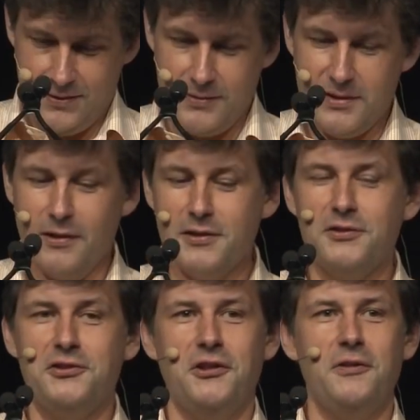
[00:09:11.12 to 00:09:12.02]
so these
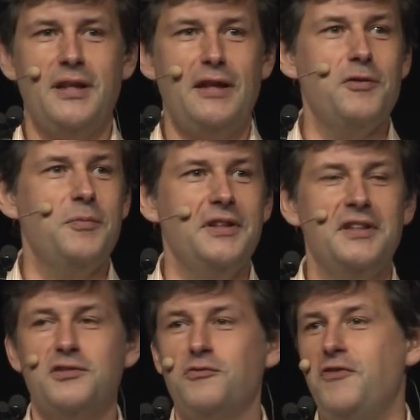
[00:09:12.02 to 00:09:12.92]
articles show that everybody
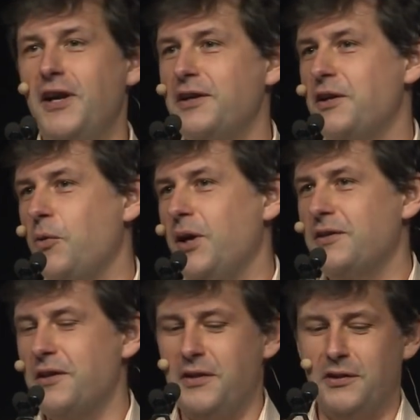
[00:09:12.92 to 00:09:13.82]
is very aware
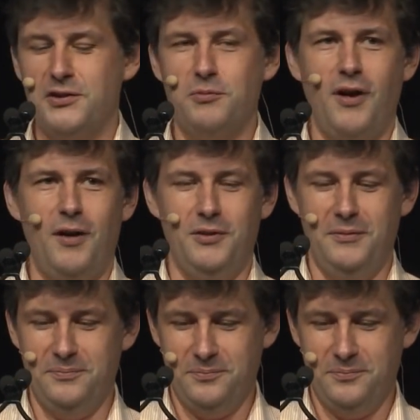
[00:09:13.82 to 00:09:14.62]
that there is a problem.